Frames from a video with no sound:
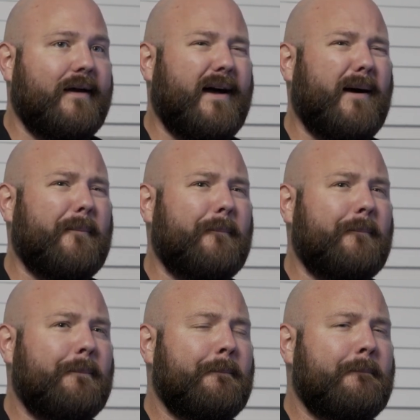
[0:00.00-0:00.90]

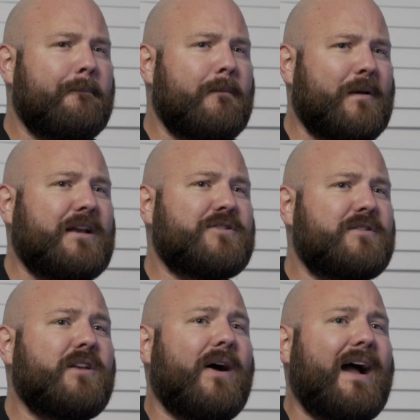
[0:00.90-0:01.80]
But I
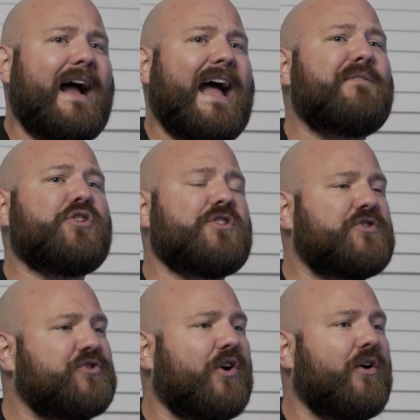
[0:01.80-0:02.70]
just, I have a
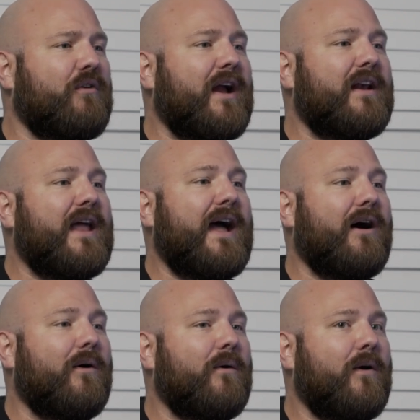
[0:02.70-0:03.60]
concern right
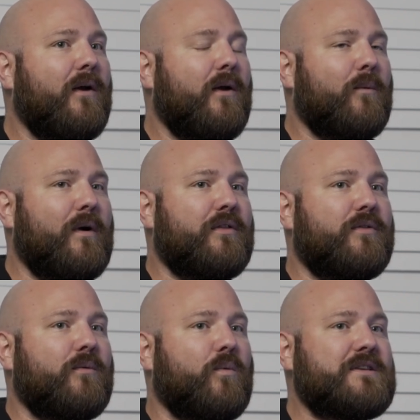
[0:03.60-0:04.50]
now
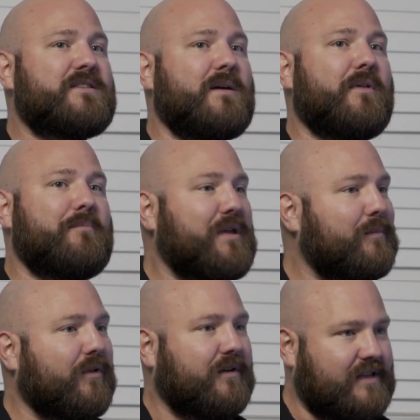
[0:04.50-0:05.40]
with what some of the people are